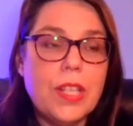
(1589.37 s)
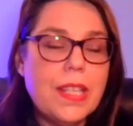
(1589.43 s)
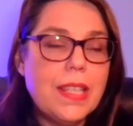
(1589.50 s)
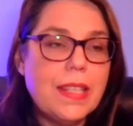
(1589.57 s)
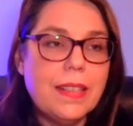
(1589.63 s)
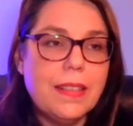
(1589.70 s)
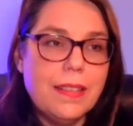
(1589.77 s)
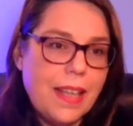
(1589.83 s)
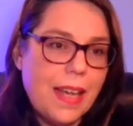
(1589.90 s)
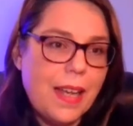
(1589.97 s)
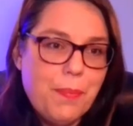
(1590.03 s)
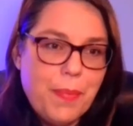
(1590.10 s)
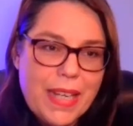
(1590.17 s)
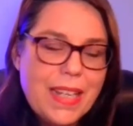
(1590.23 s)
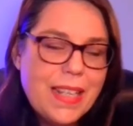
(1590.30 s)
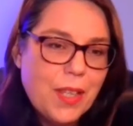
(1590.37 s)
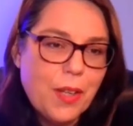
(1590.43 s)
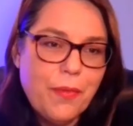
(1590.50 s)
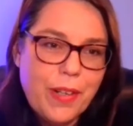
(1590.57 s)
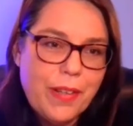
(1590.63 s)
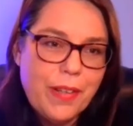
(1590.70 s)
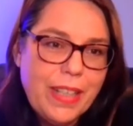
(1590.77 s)
Just that piece
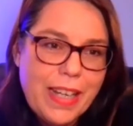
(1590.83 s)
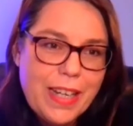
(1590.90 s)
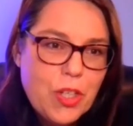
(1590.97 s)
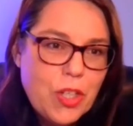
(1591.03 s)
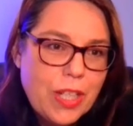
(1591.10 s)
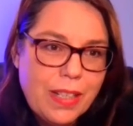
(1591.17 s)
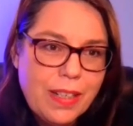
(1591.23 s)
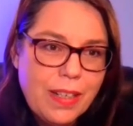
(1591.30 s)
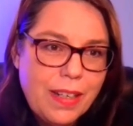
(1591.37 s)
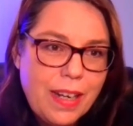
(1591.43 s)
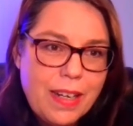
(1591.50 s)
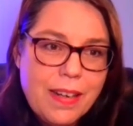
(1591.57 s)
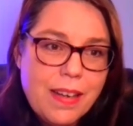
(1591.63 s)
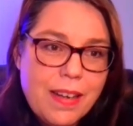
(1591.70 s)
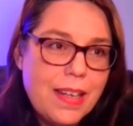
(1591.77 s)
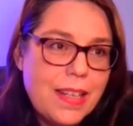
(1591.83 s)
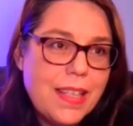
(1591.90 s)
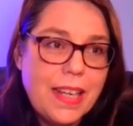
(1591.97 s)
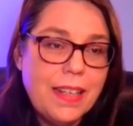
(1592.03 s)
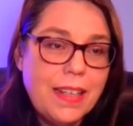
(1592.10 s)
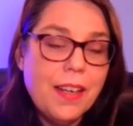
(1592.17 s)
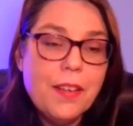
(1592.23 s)
of revelation is
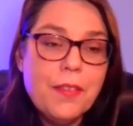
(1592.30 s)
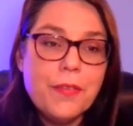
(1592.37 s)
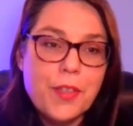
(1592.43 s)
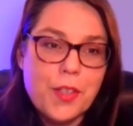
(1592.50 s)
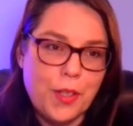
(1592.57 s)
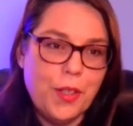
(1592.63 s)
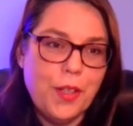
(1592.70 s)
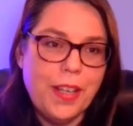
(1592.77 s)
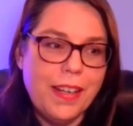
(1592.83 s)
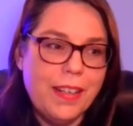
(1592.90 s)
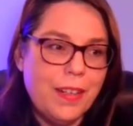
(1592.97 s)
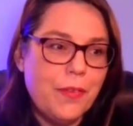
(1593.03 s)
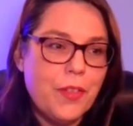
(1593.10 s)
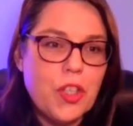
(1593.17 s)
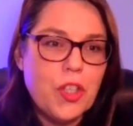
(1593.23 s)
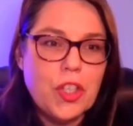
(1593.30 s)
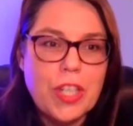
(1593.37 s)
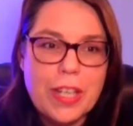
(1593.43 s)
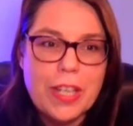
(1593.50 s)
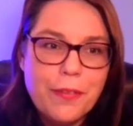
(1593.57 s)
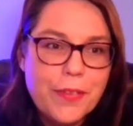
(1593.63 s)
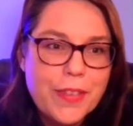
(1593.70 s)
enough to kind of
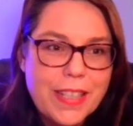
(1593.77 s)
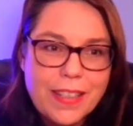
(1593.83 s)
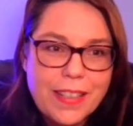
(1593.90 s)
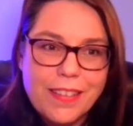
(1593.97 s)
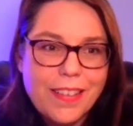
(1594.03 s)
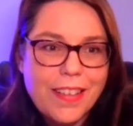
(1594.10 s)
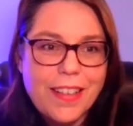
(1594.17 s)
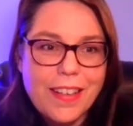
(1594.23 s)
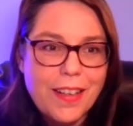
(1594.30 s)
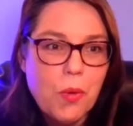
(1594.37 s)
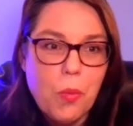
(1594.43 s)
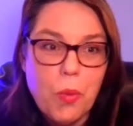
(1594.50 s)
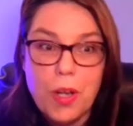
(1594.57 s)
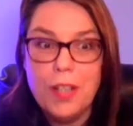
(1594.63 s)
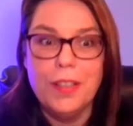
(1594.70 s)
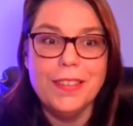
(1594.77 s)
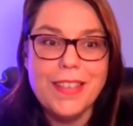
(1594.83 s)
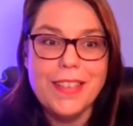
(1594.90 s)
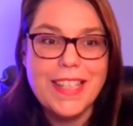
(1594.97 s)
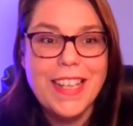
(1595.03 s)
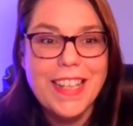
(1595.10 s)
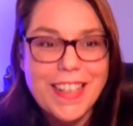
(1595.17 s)
shift
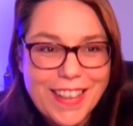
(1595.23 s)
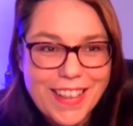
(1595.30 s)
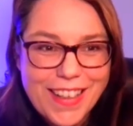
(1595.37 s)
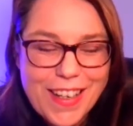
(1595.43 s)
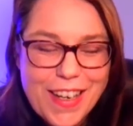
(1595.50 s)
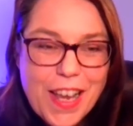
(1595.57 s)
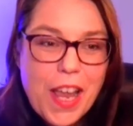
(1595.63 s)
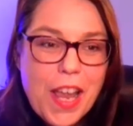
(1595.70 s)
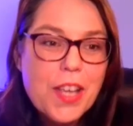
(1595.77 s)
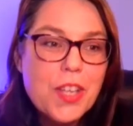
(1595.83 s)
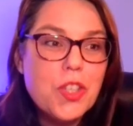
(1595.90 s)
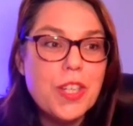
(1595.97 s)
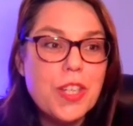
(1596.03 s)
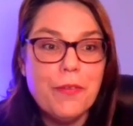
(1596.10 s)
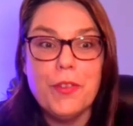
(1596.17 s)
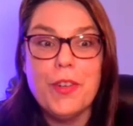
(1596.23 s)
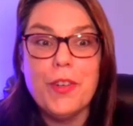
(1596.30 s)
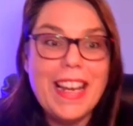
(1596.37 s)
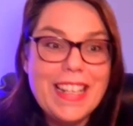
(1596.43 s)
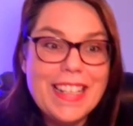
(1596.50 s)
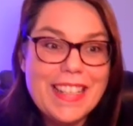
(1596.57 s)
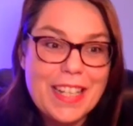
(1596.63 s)
worlds, shift
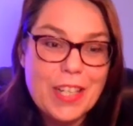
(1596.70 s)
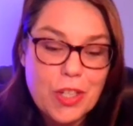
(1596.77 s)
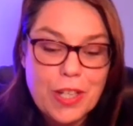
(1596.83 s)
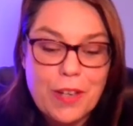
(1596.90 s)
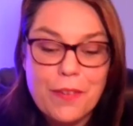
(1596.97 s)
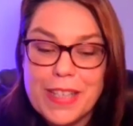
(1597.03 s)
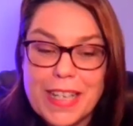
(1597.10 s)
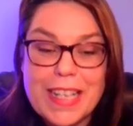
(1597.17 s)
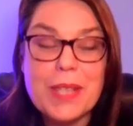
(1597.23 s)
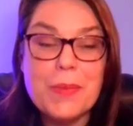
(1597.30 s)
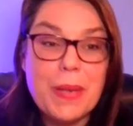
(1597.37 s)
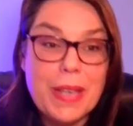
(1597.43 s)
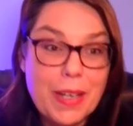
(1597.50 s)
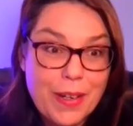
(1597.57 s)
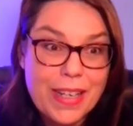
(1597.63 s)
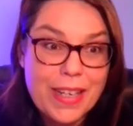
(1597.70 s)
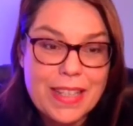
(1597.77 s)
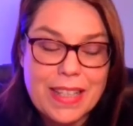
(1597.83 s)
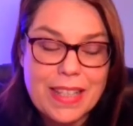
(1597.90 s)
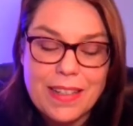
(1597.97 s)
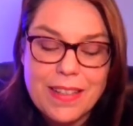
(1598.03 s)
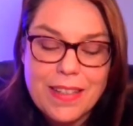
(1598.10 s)
reality, shift
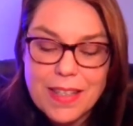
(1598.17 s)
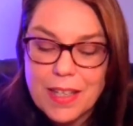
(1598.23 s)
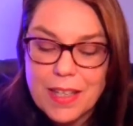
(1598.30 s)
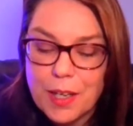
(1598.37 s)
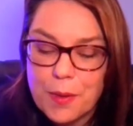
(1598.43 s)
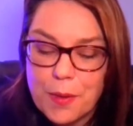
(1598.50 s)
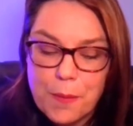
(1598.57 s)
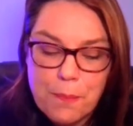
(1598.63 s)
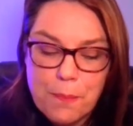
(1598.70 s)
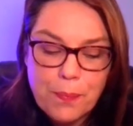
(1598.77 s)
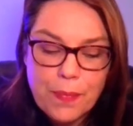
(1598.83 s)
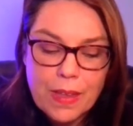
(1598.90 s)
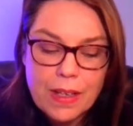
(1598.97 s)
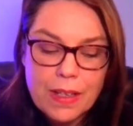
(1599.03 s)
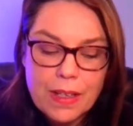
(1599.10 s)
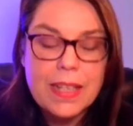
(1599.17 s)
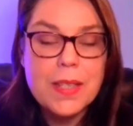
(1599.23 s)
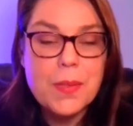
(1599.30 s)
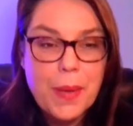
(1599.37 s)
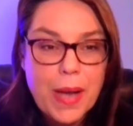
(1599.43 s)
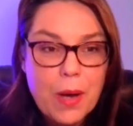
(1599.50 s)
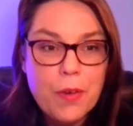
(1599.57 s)
experiences. So
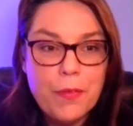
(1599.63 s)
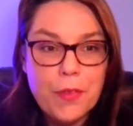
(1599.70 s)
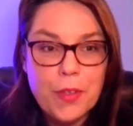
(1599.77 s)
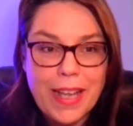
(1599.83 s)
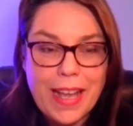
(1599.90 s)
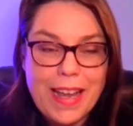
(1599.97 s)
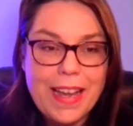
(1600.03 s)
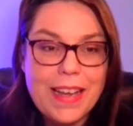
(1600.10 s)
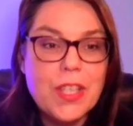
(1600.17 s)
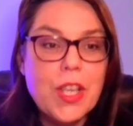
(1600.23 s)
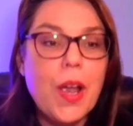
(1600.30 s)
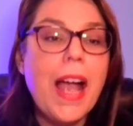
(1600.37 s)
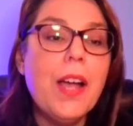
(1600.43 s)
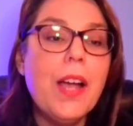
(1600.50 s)
that's powerful, KA. So